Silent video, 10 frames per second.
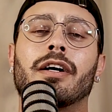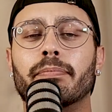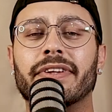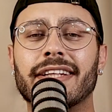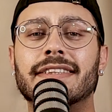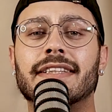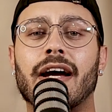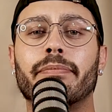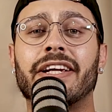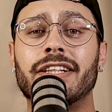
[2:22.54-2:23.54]
But this
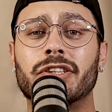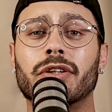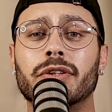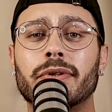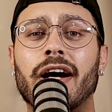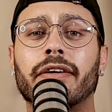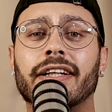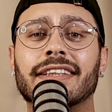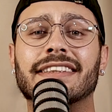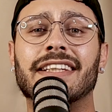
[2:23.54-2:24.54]
time he turned around
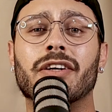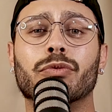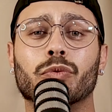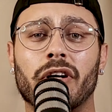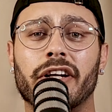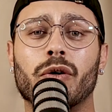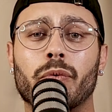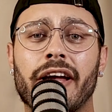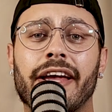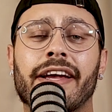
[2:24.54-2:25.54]
and instead of running
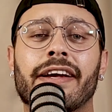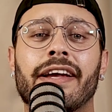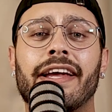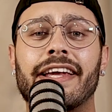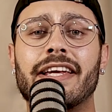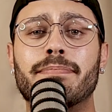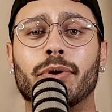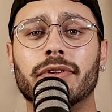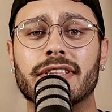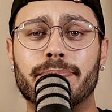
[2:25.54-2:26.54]
away, he
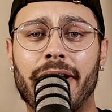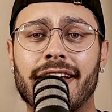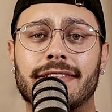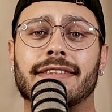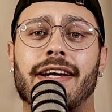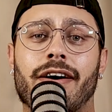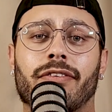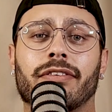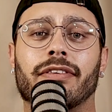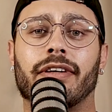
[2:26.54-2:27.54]
pulled his pants
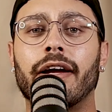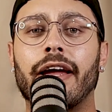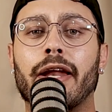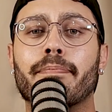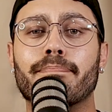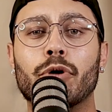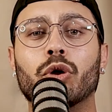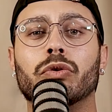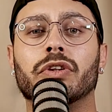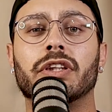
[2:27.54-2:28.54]
down and
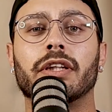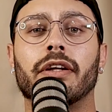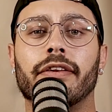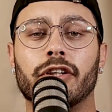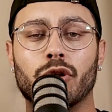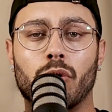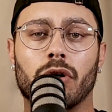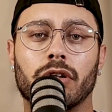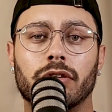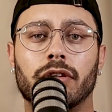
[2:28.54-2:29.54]
mooned the
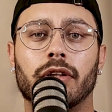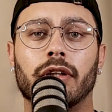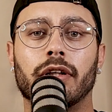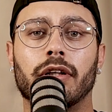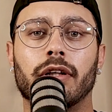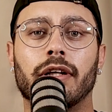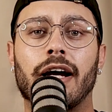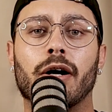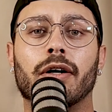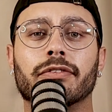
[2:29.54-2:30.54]
door.
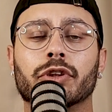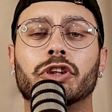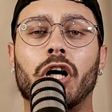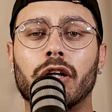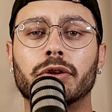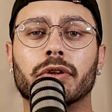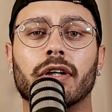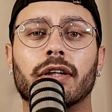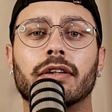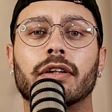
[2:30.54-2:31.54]
However,
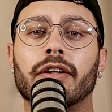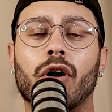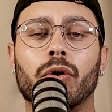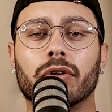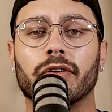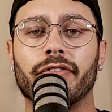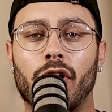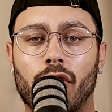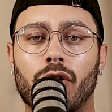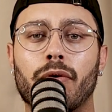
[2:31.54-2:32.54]
Chandra, the owner of the
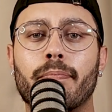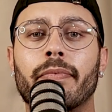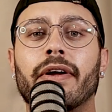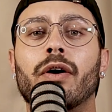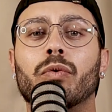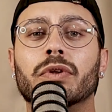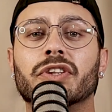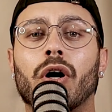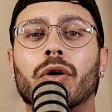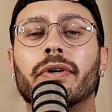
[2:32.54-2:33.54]
home, was
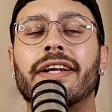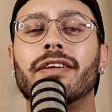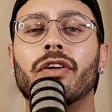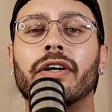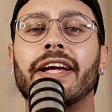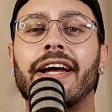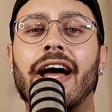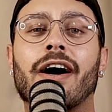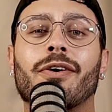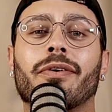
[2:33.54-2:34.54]
already looking
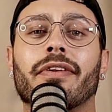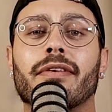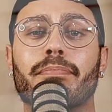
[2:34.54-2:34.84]
out the